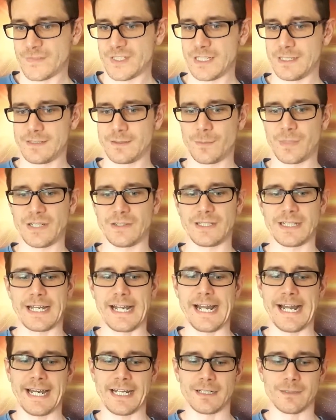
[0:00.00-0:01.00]
It's about
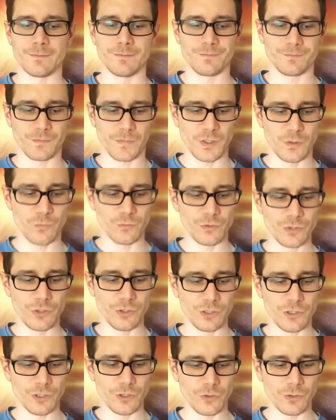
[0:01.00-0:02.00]
the atom.
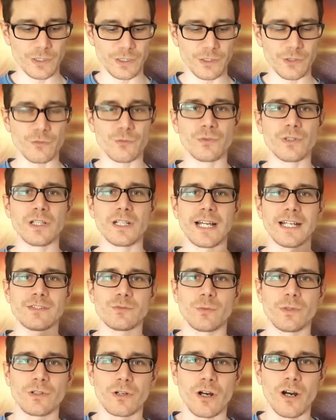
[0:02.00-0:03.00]
You
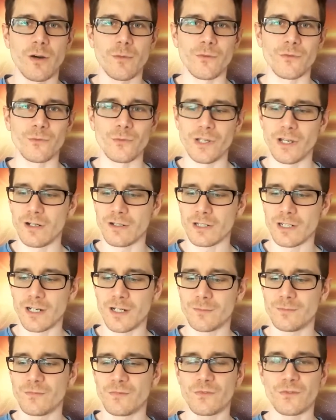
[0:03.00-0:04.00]
realize we all
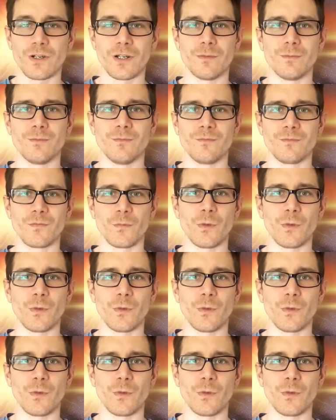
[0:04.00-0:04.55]
come from,